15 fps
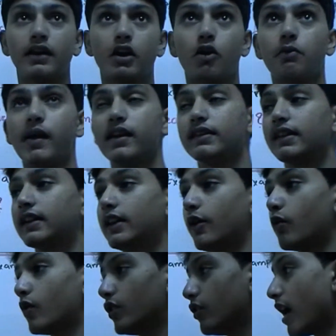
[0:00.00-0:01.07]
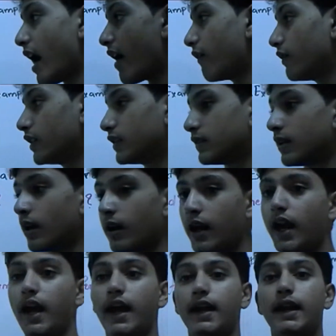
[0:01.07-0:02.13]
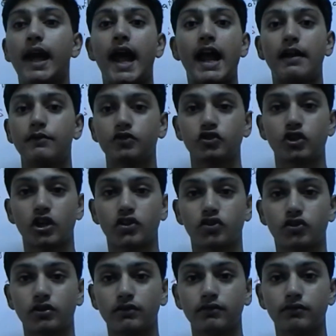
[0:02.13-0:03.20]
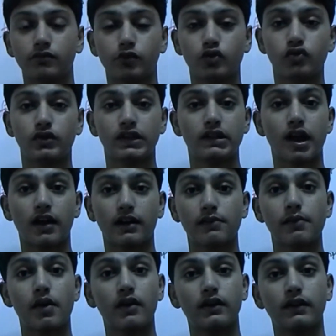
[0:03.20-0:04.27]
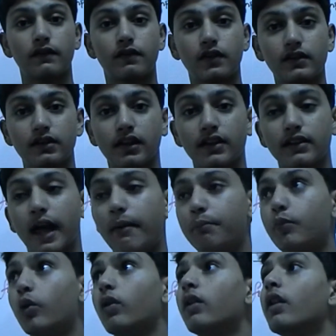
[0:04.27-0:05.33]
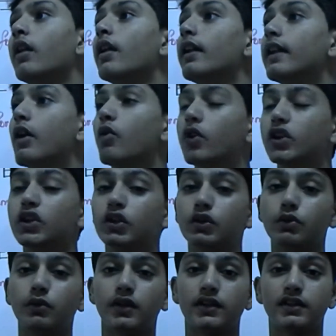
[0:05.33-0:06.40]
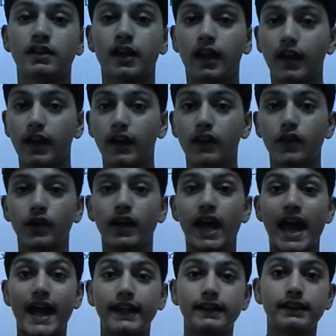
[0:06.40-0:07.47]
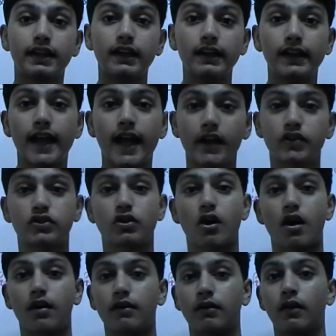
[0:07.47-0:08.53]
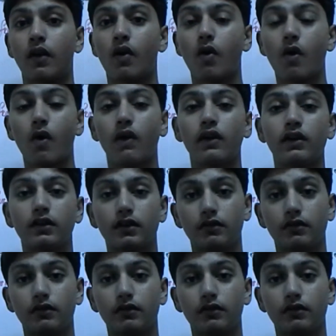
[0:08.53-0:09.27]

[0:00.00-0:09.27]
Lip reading: Now basically what you have is an atom structure, which we talked about in the first example. Now what you do is either add the electron or